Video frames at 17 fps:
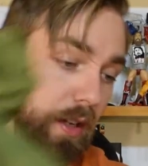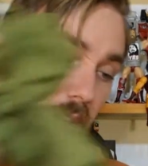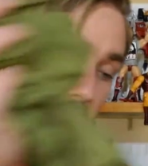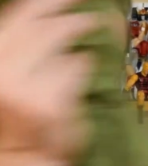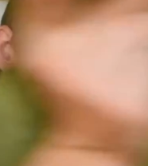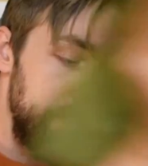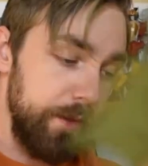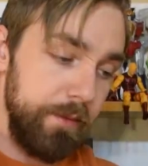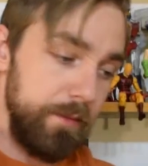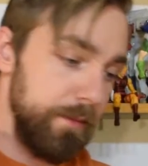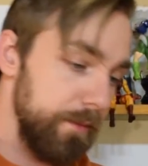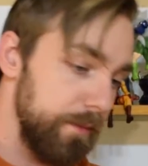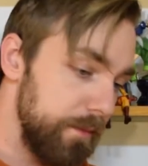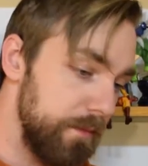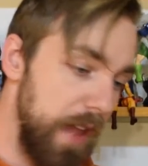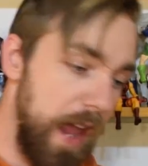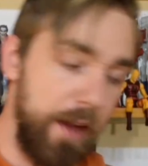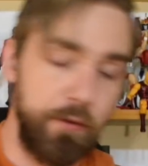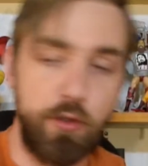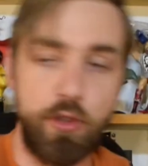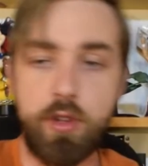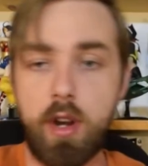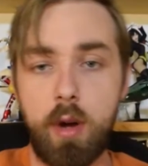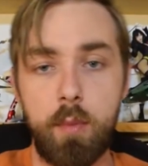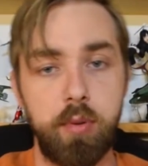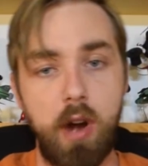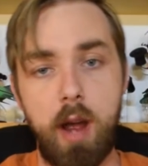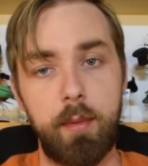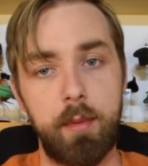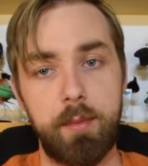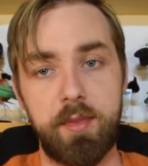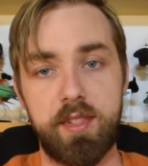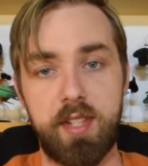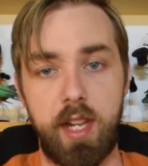I have no
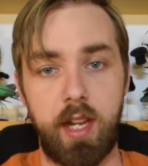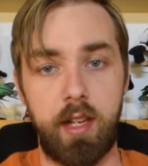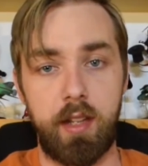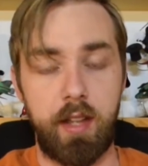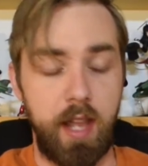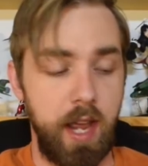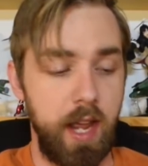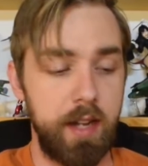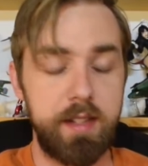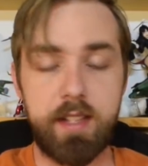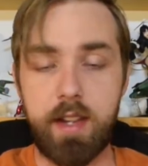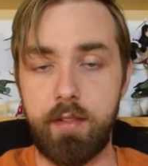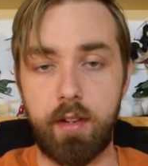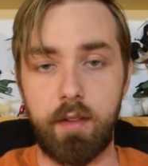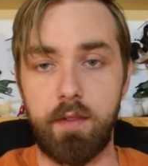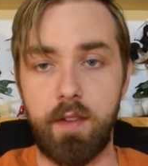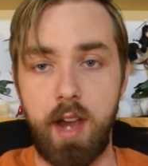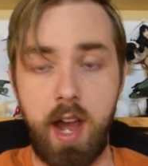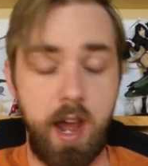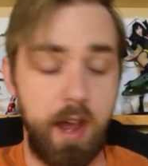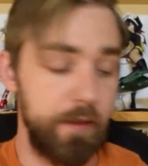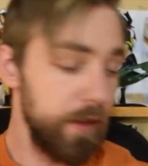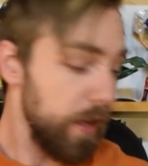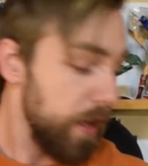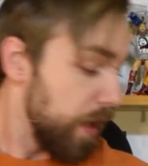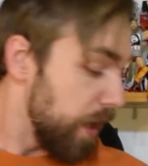problem saying that, 75.